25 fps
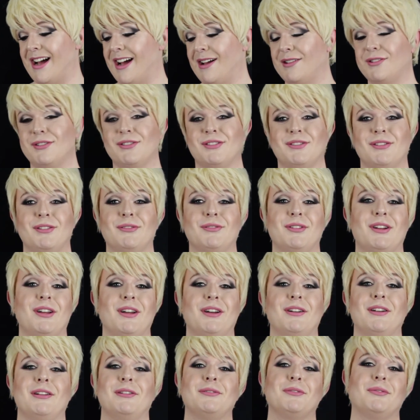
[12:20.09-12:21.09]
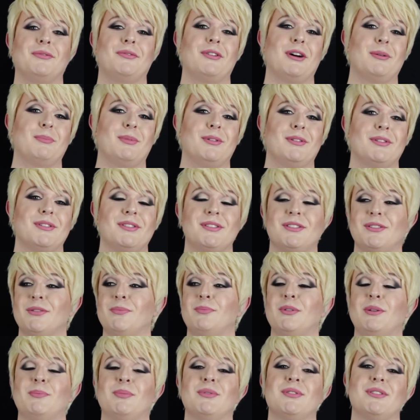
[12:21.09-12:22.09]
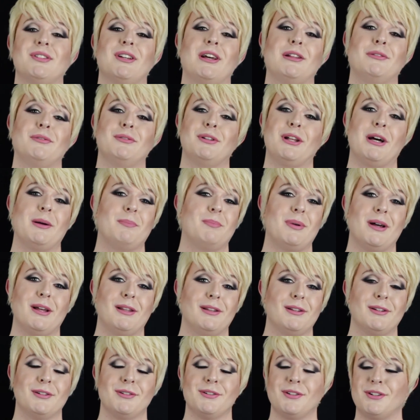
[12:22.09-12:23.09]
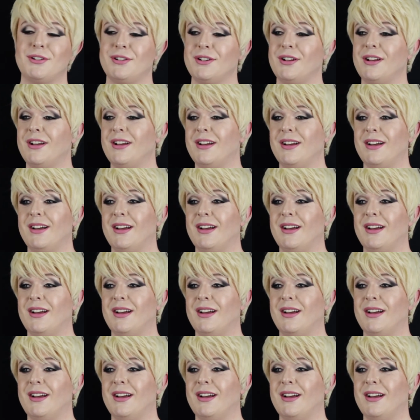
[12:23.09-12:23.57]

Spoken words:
I just look here, I look fabulous. Some people say I look like Bette Lynch,